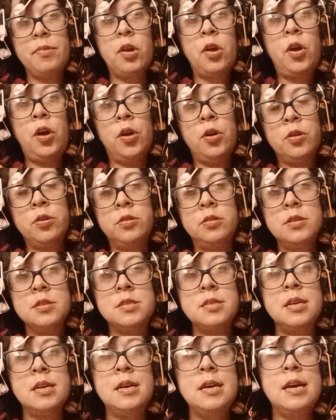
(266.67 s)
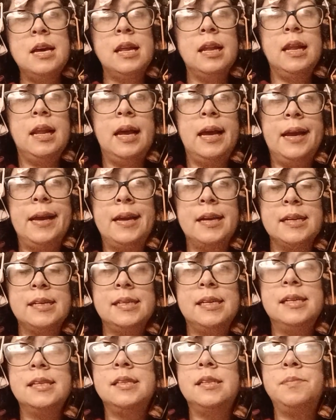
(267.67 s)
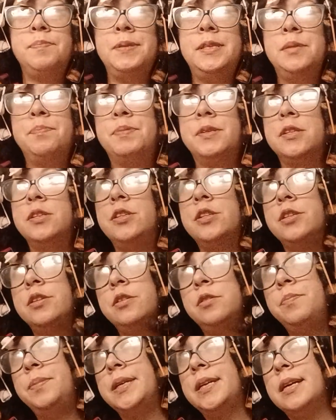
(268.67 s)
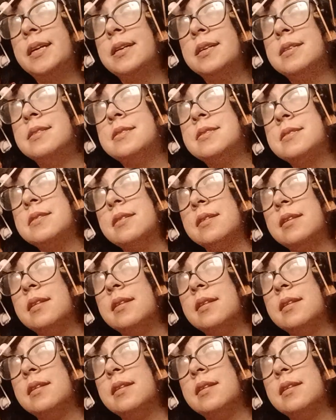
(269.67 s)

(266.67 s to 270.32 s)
curls like other people do, because